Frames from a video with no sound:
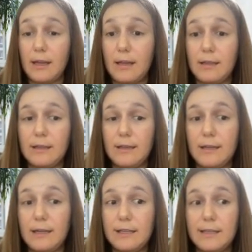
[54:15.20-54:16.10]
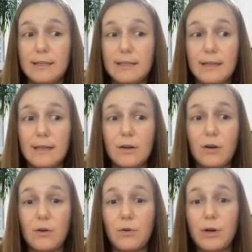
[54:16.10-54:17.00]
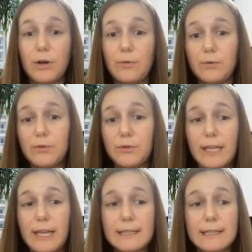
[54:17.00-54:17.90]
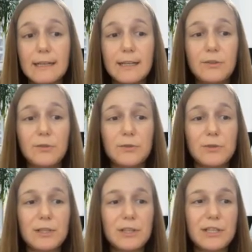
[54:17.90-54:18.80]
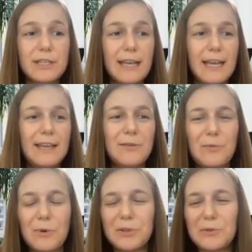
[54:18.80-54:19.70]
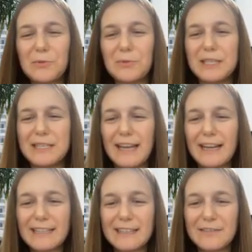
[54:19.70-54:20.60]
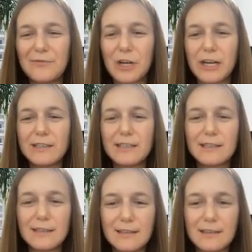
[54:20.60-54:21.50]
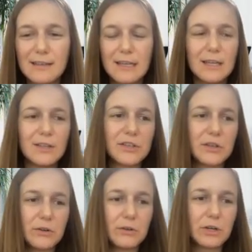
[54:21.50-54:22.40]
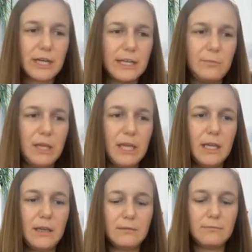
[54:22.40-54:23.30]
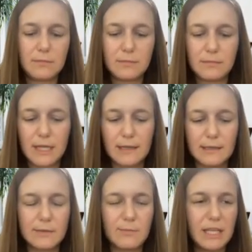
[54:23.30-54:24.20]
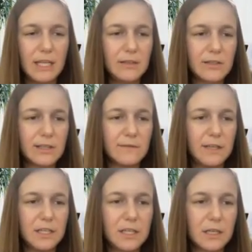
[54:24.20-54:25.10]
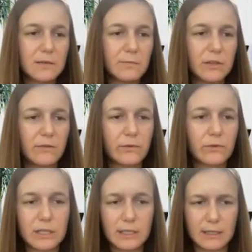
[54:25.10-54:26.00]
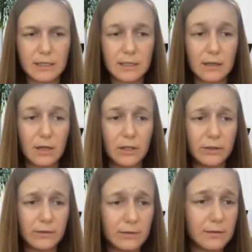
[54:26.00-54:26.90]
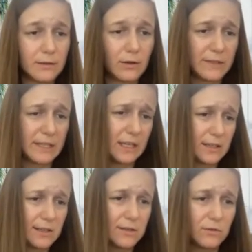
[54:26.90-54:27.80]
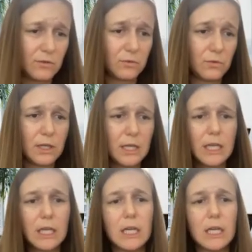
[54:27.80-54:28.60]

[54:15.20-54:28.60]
And let's go to the next slide to just say what is next for us. So CrateDB has many interesting features, but of course there is a lot of things to do.